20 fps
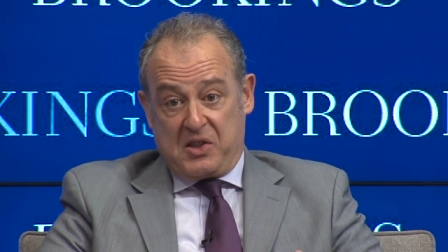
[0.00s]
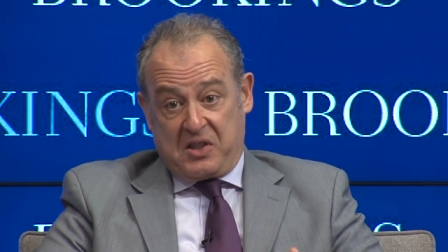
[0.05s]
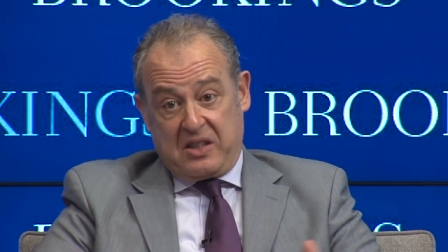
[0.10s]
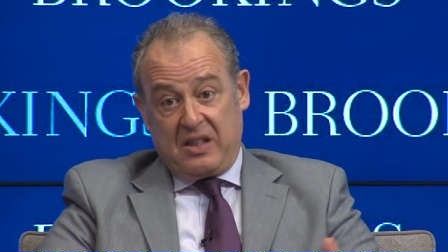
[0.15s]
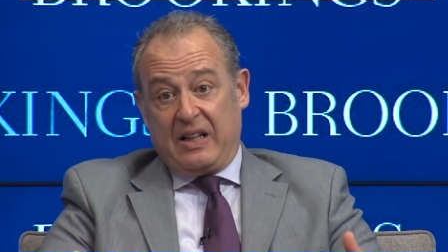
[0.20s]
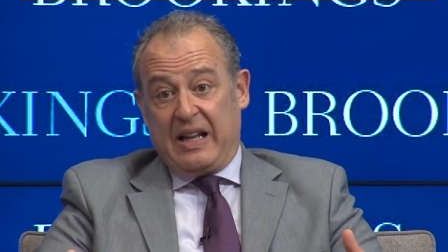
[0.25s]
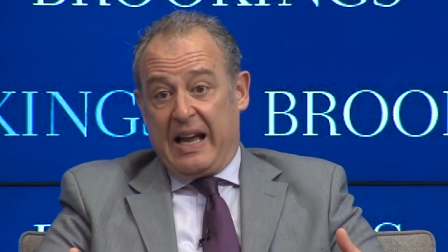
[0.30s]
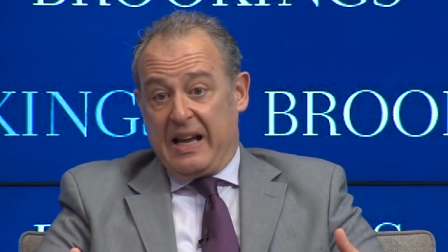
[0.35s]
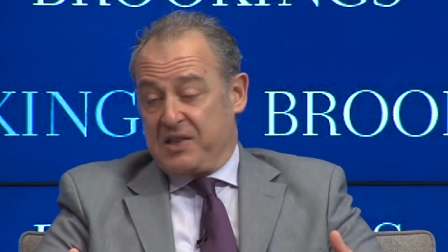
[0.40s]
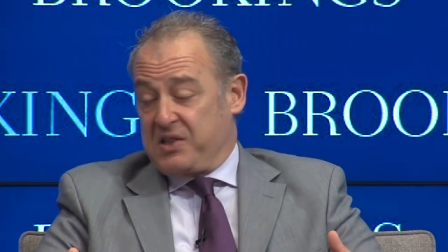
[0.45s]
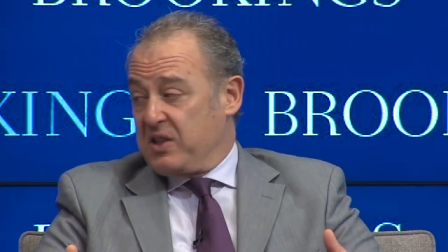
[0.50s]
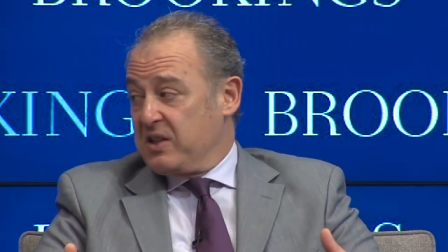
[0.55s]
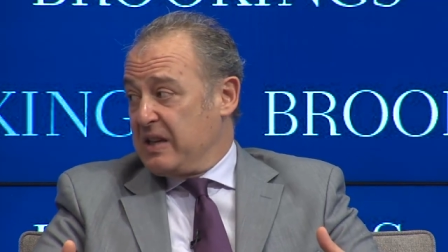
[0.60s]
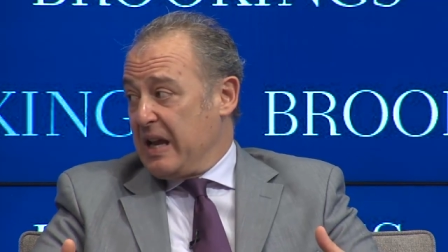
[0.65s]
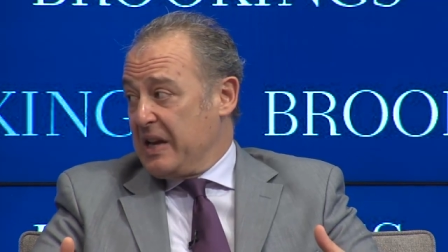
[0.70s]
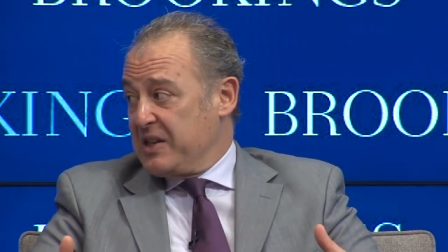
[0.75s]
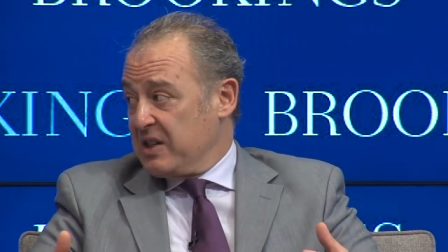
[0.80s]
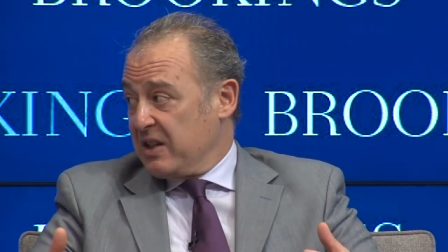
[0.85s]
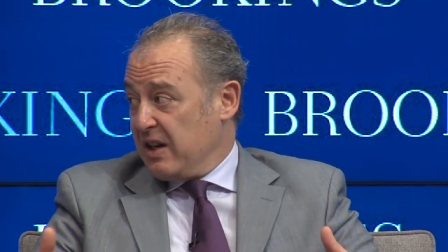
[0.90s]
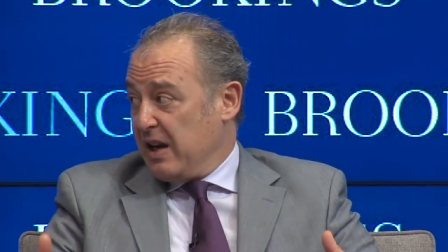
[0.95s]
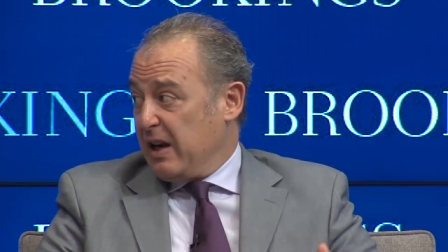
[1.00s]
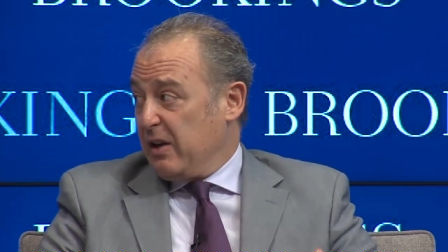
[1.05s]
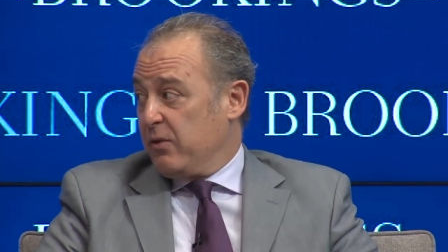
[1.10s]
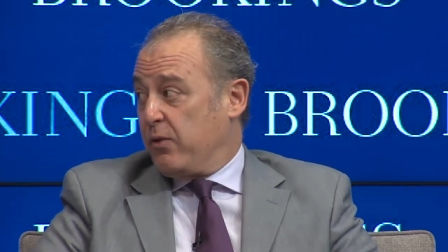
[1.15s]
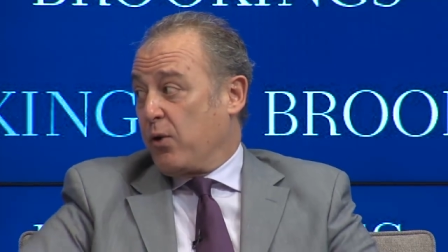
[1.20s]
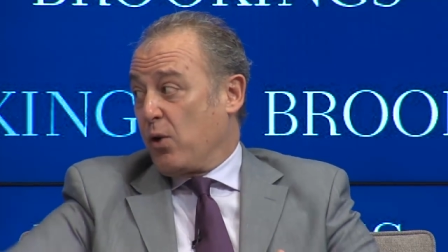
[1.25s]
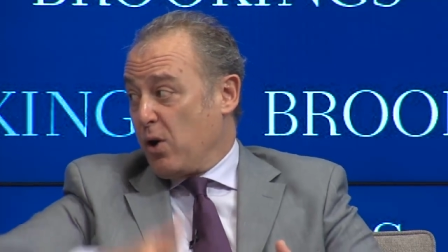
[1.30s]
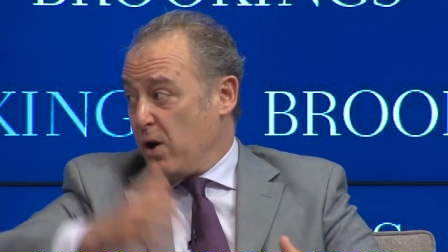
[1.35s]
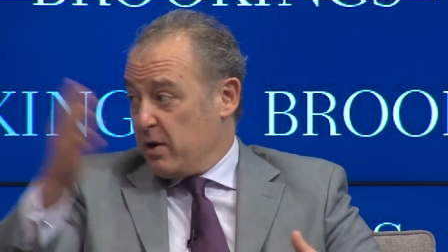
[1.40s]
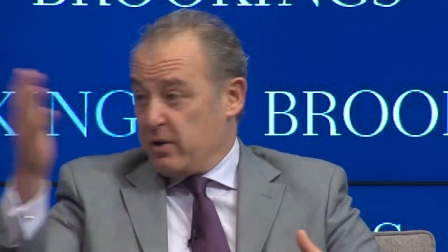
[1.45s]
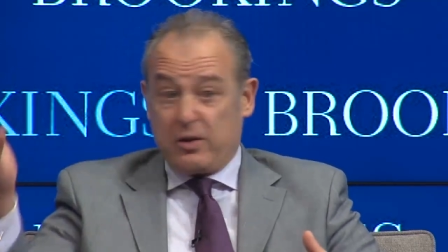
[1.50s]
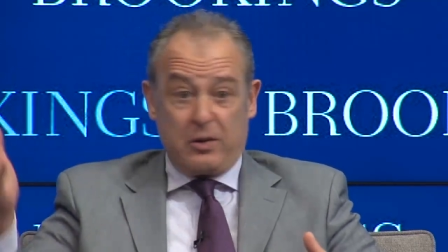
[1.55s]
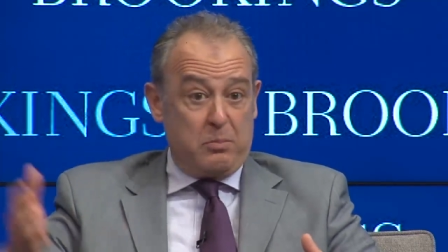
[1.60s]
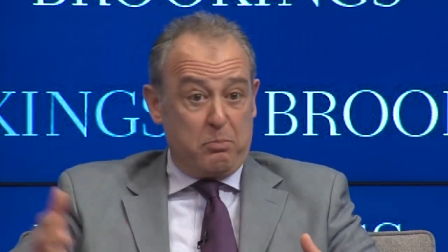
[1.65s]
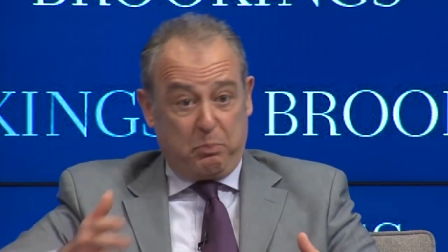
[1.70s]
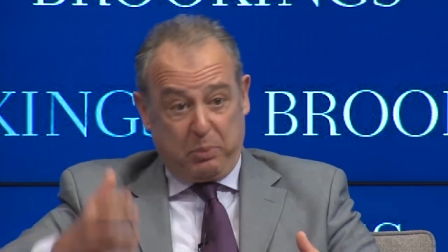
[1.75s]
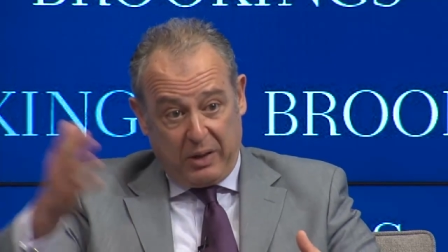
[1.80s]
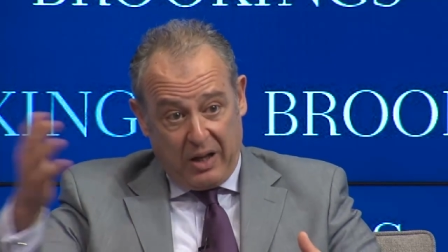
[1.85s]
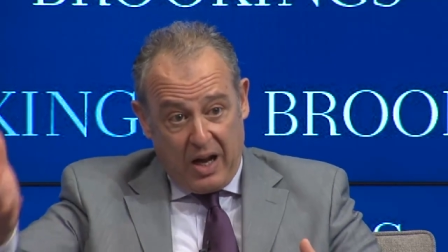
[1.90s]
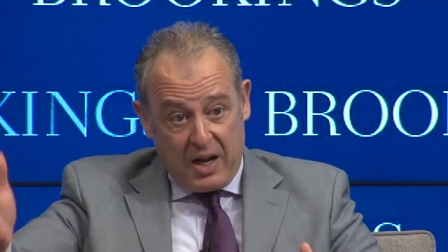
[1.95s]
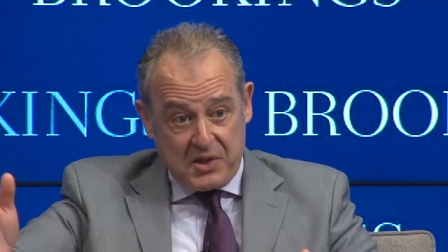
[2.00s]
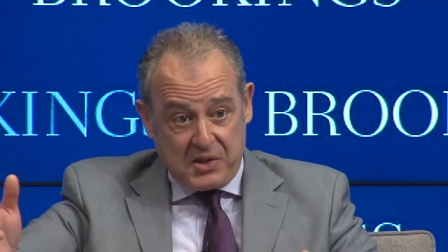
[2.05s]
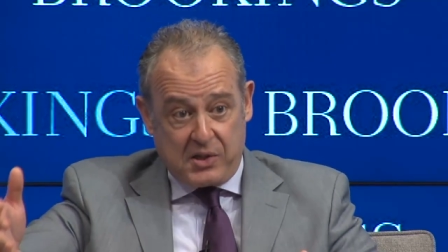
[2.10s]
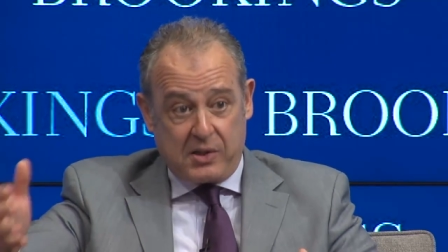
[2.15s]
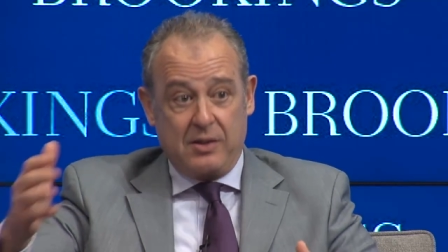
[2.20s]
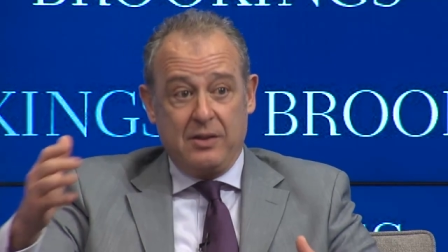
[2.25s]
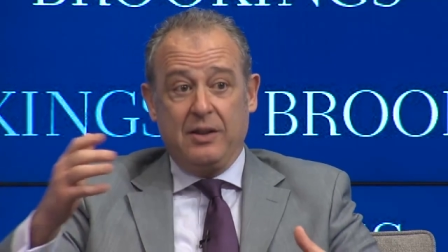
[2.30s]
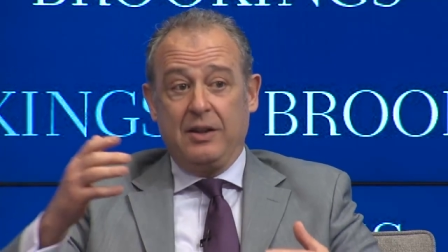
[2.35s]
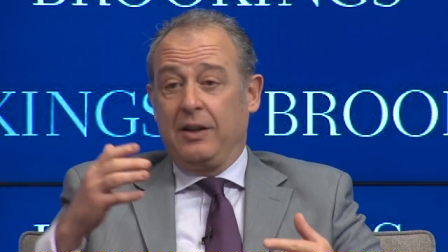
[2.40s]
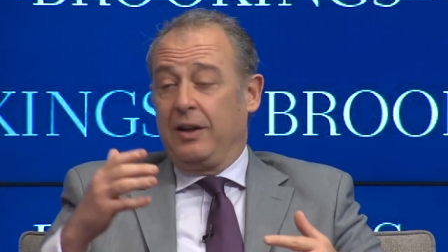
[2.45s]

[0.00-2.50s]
still has to designate 400 and plus,